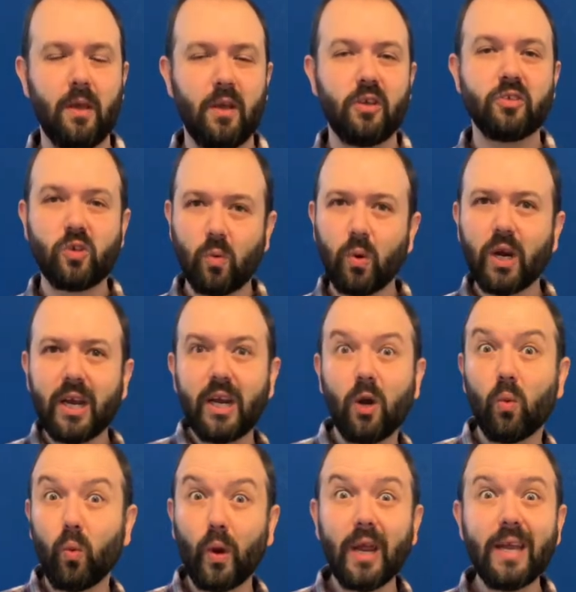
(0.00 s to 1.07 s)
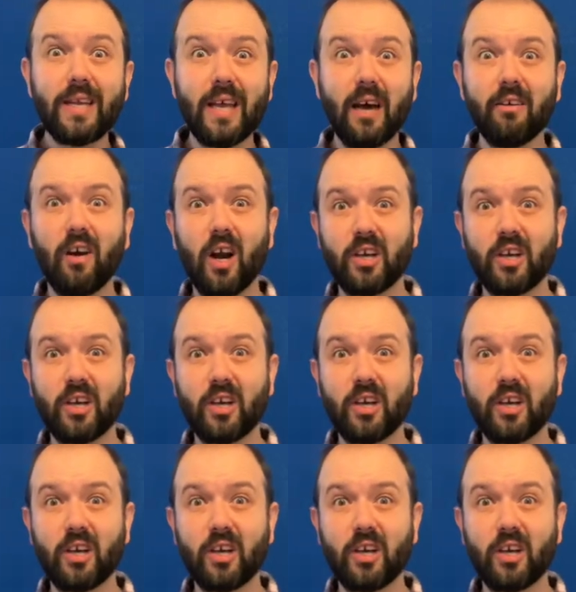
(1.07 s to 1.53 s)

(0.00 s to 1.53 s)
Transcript: So we're going to retell our